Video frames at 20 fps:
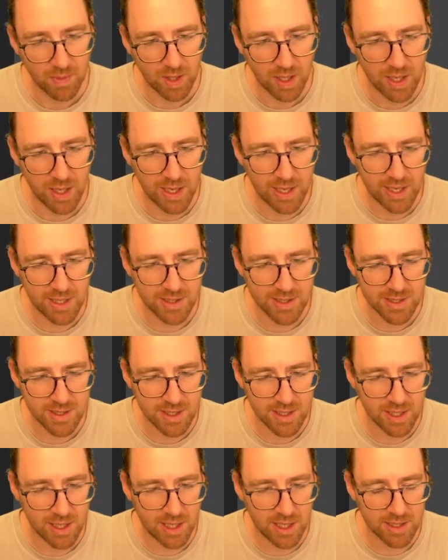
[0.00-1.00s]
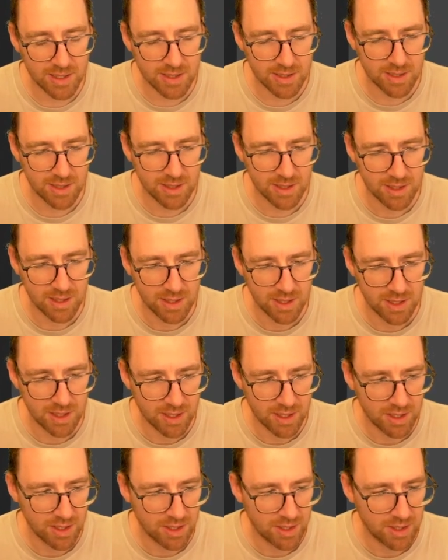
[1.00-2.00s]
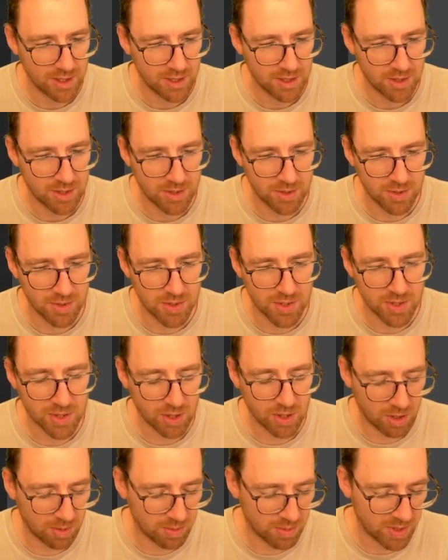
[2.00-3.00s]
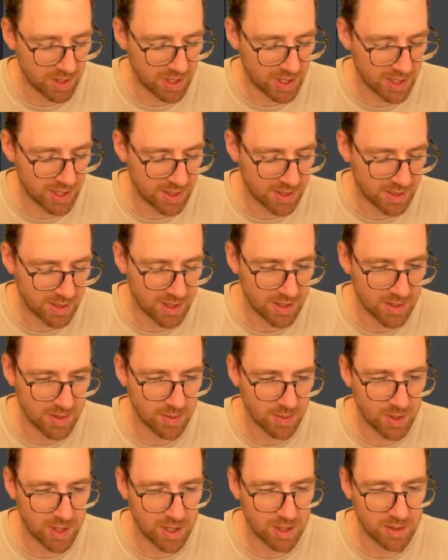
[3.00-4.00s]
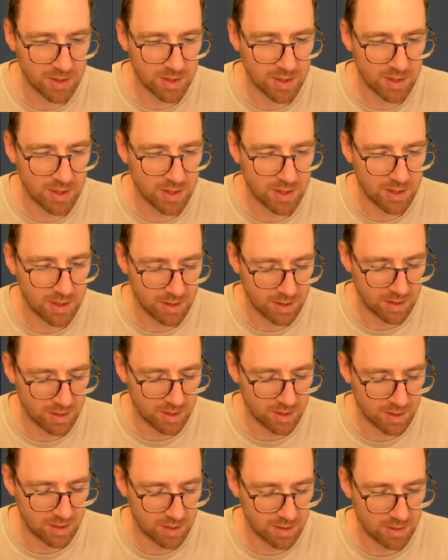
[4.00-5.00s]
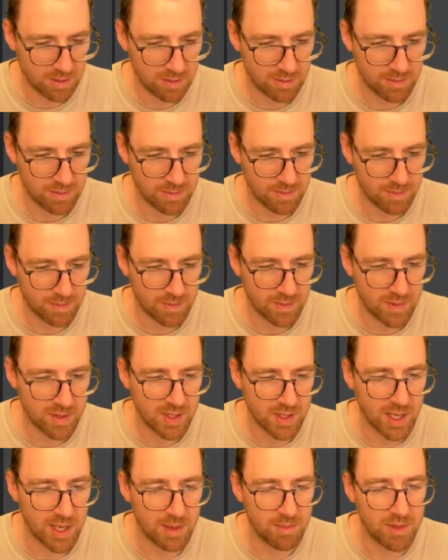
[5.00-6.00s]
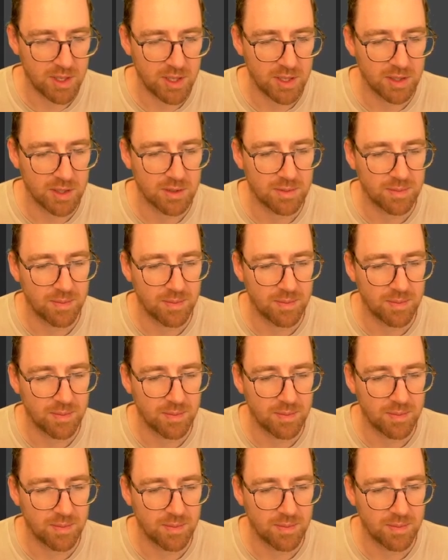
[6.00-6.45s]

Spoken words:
and start to sculpt this as well. Same deal.